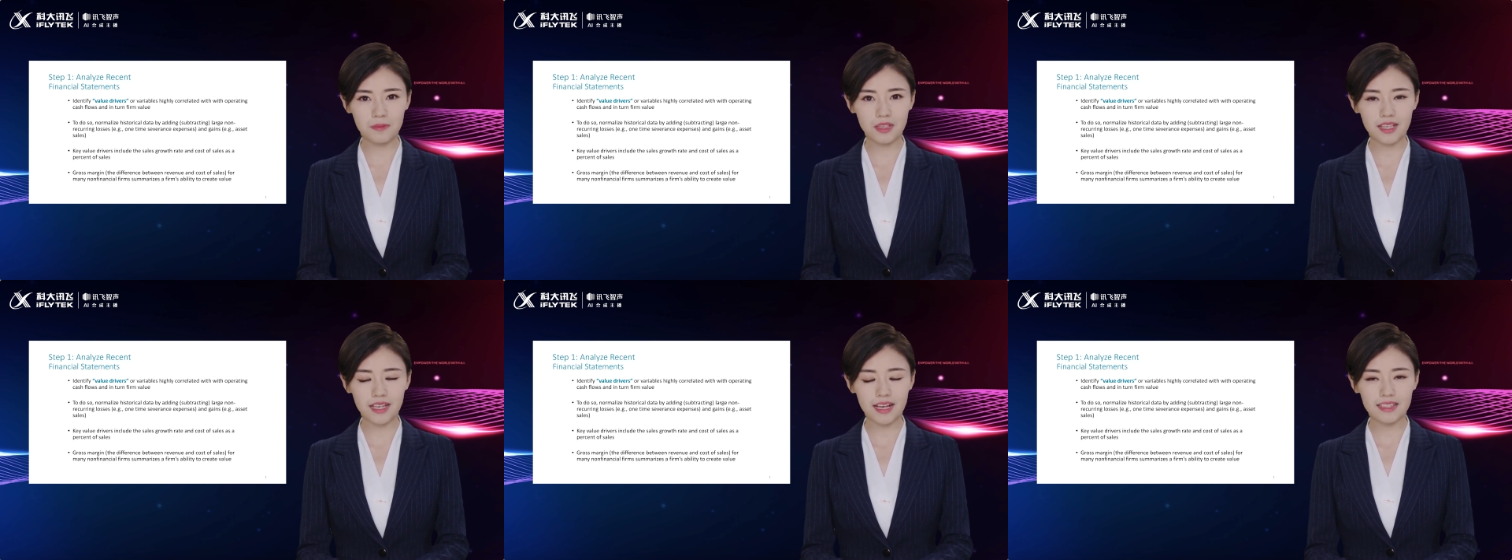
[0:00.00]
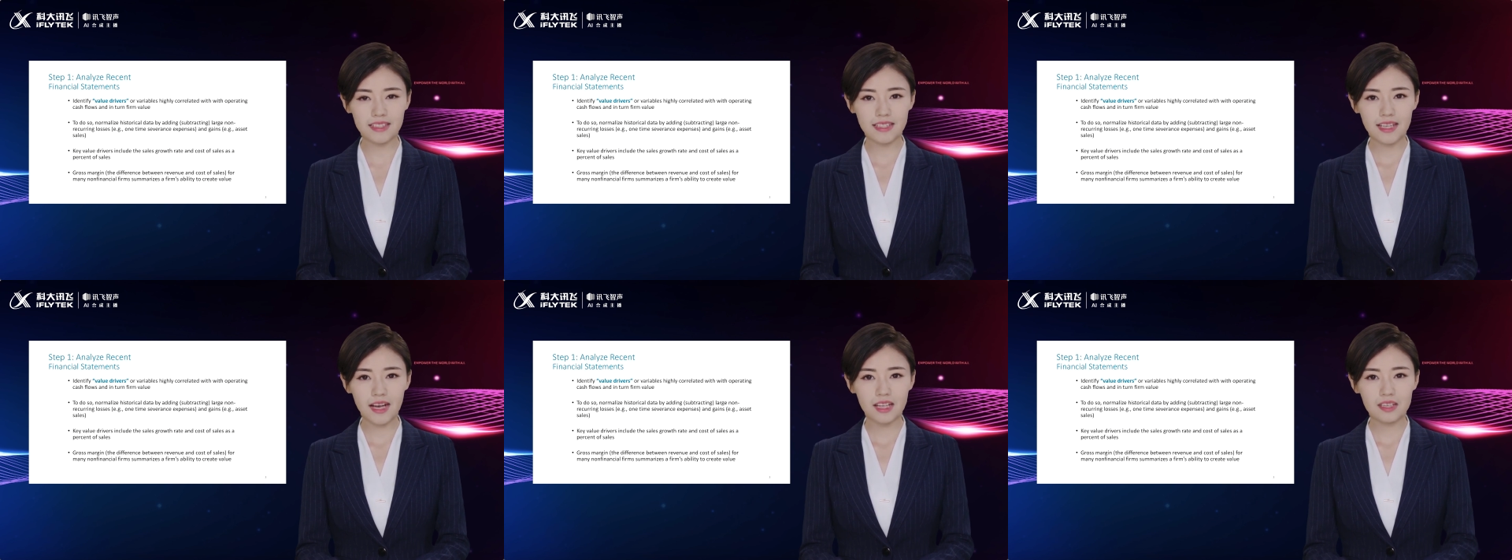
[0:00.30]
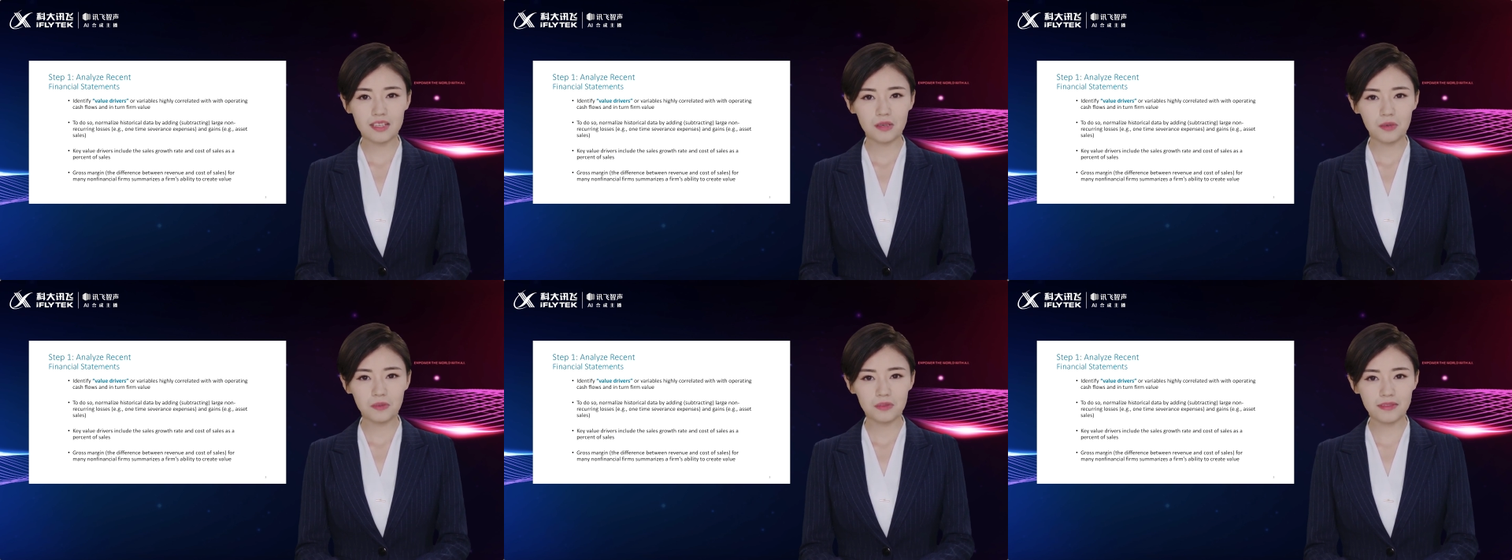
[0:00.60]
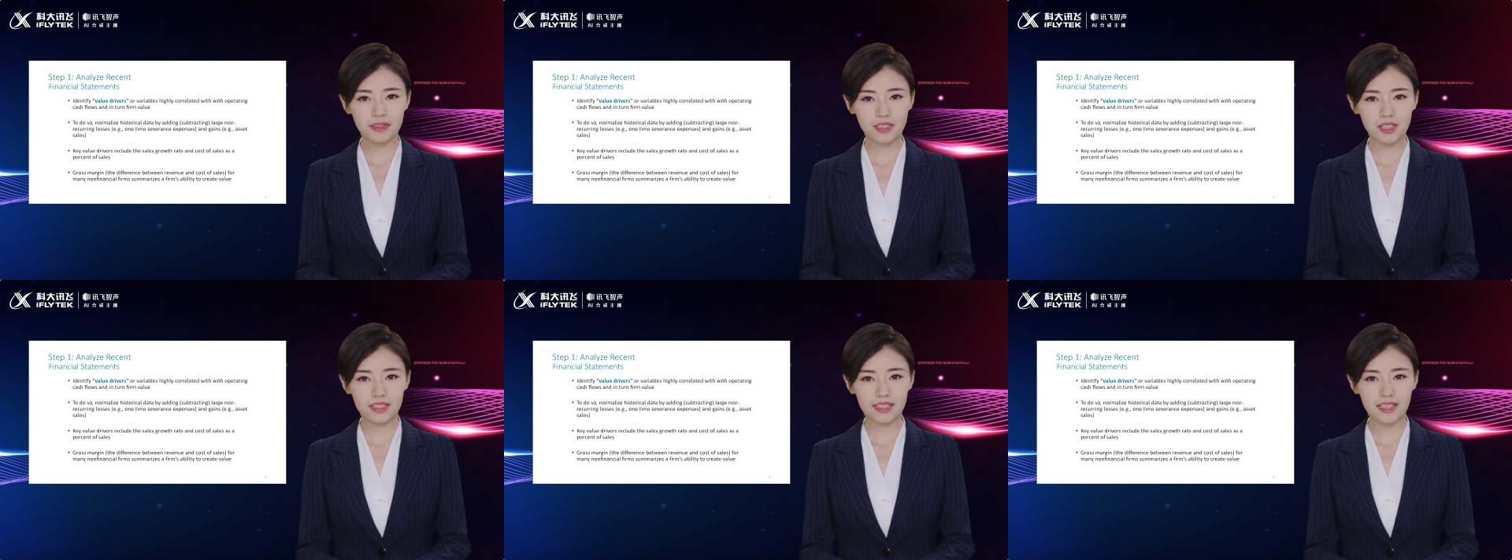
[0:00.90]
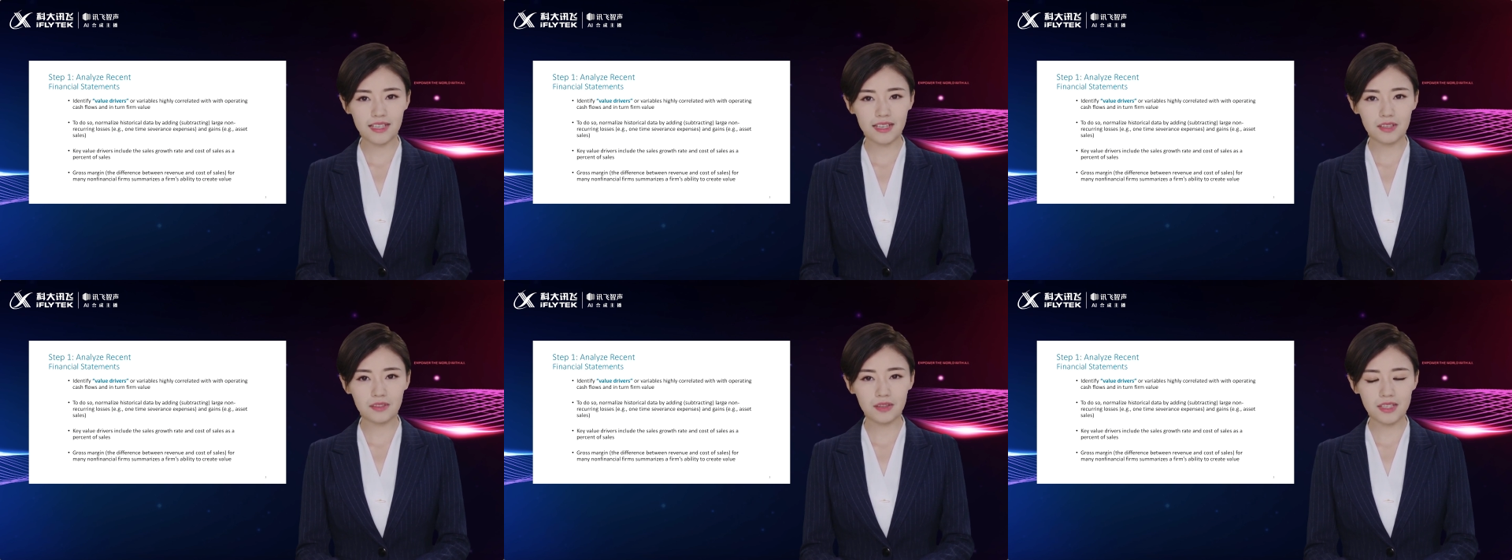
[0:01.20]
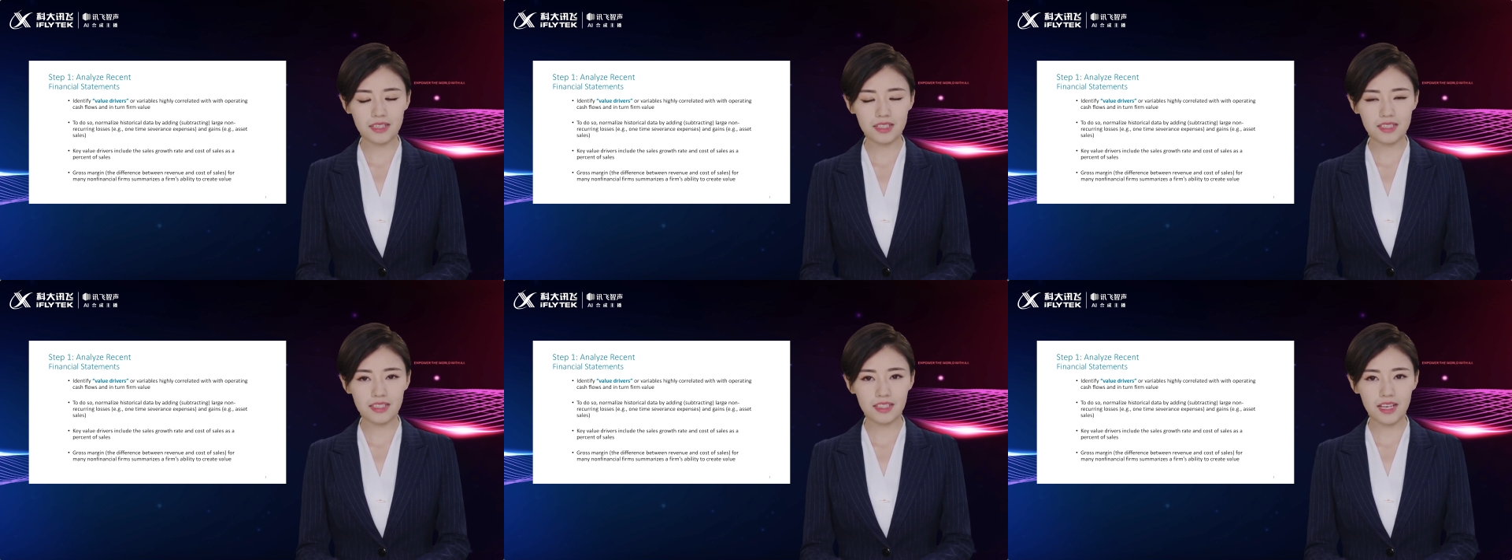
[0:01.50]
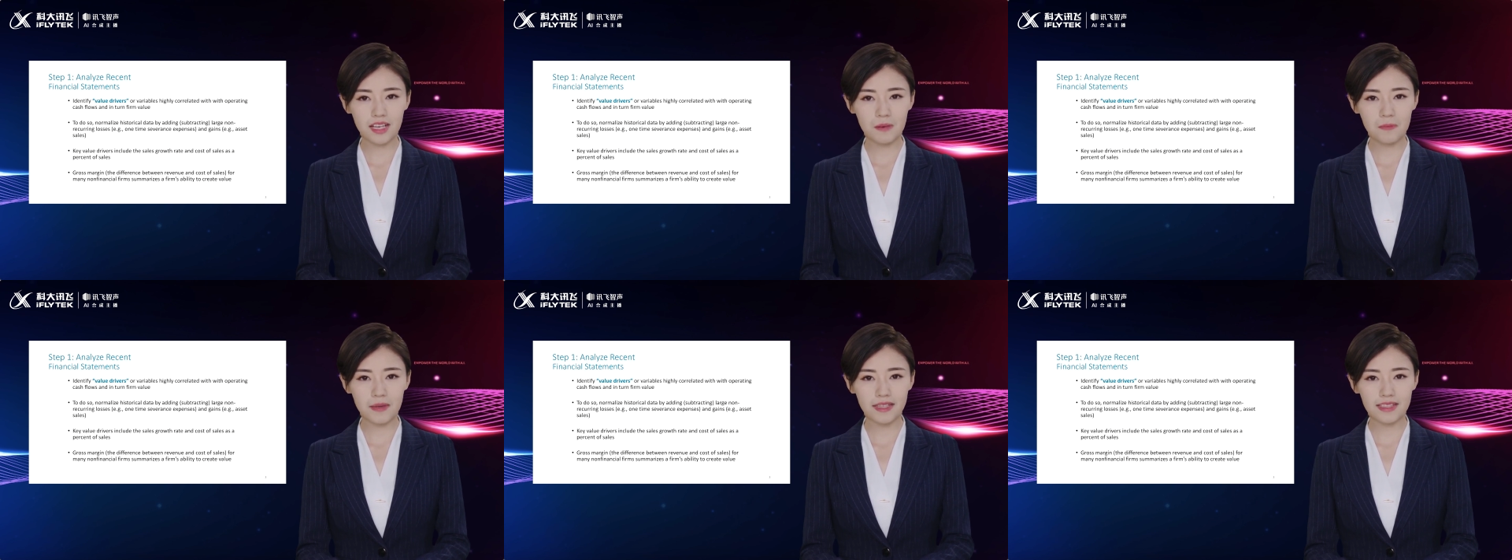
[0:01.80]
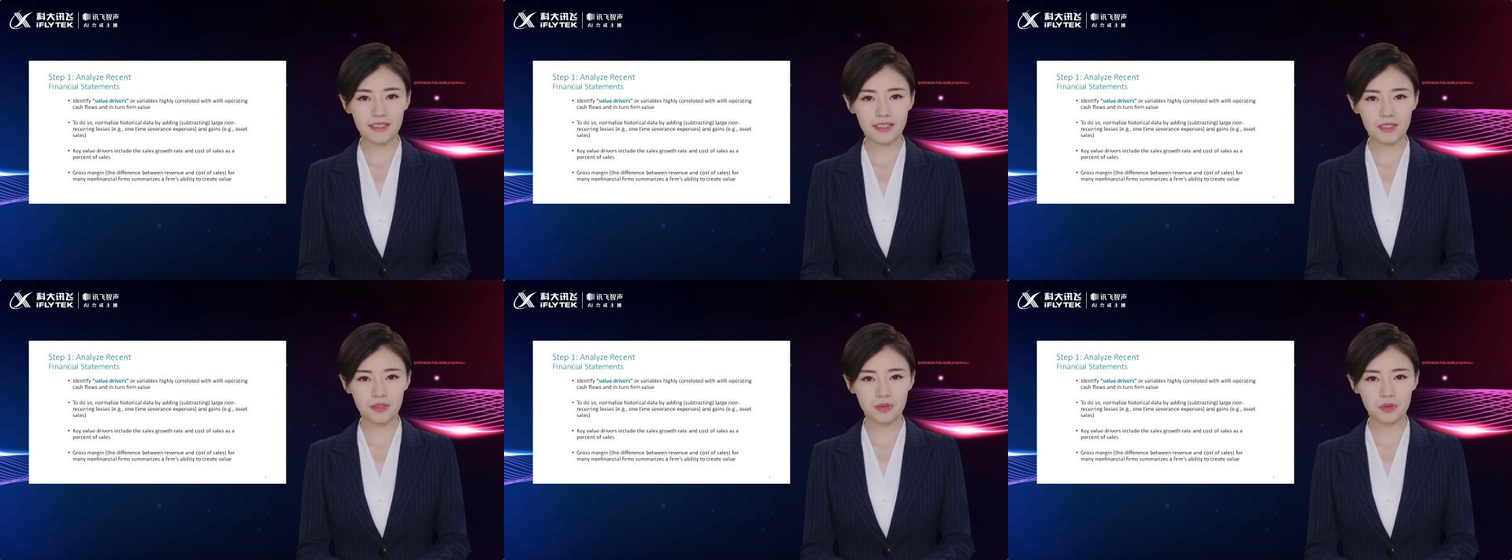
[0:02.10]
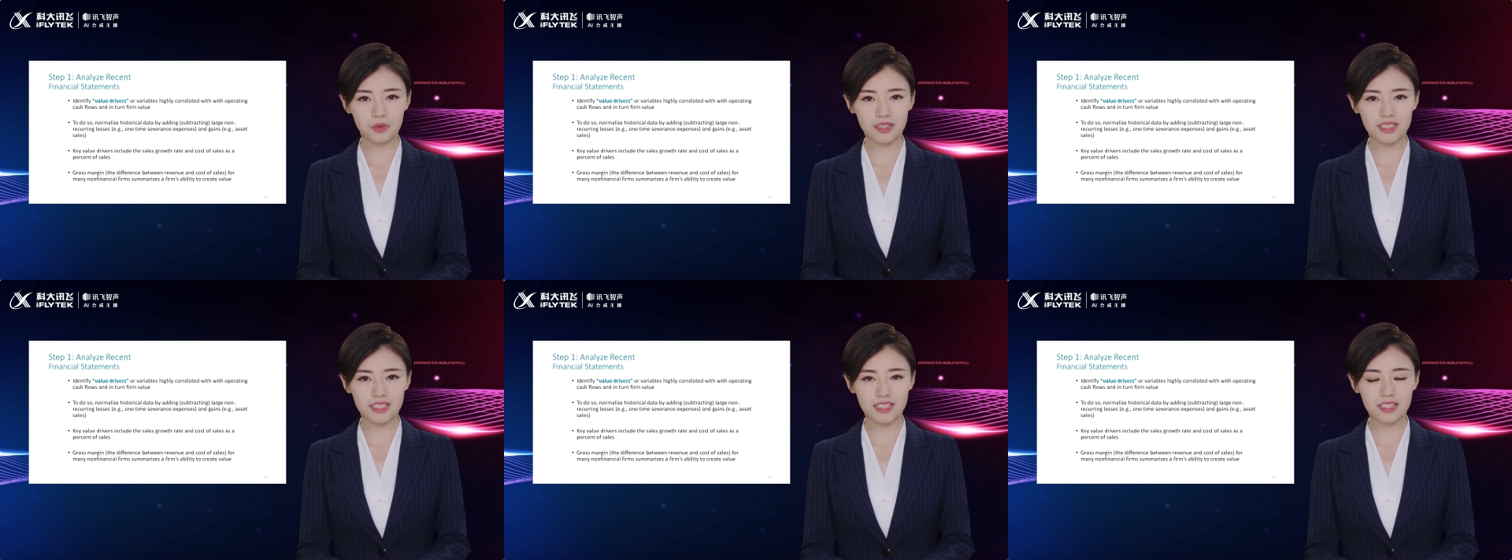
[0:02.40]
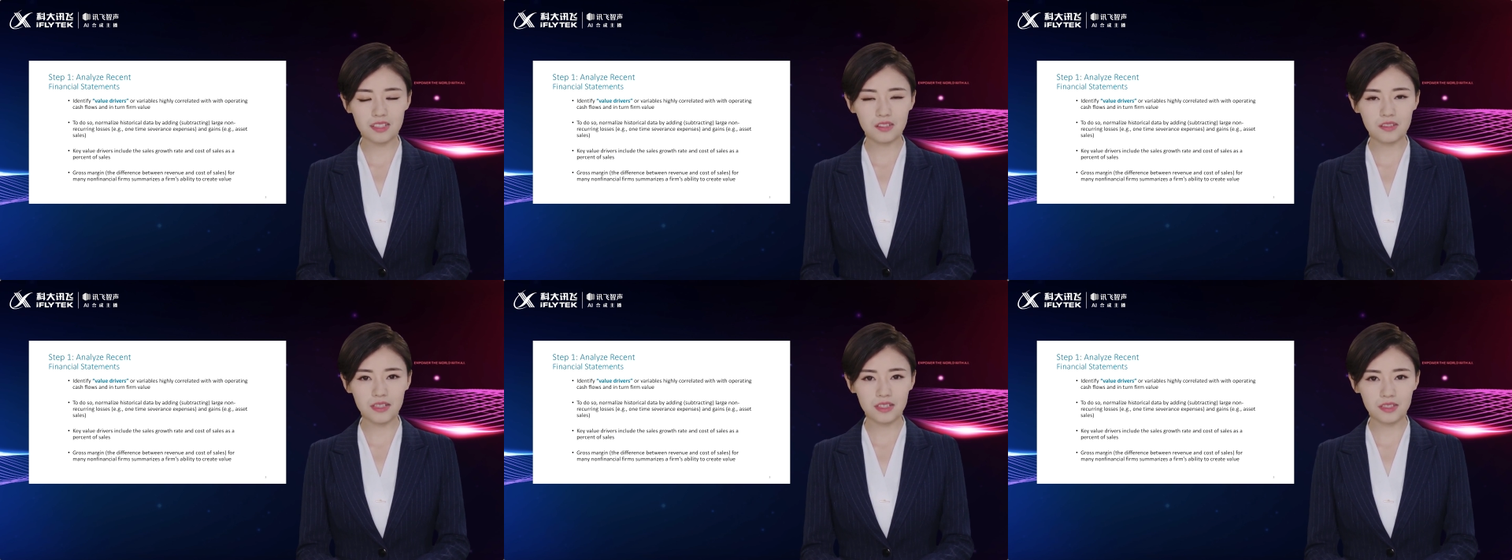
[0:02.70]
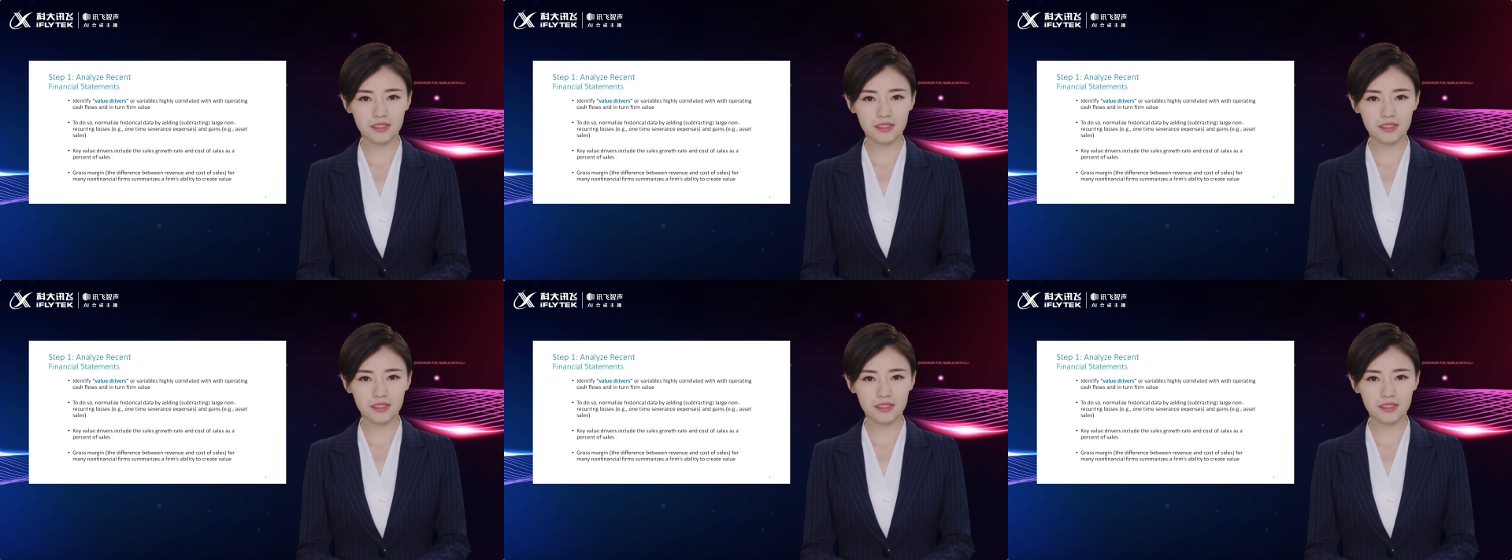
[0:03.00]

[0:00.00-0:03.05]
because they are not very likely to happen in the future.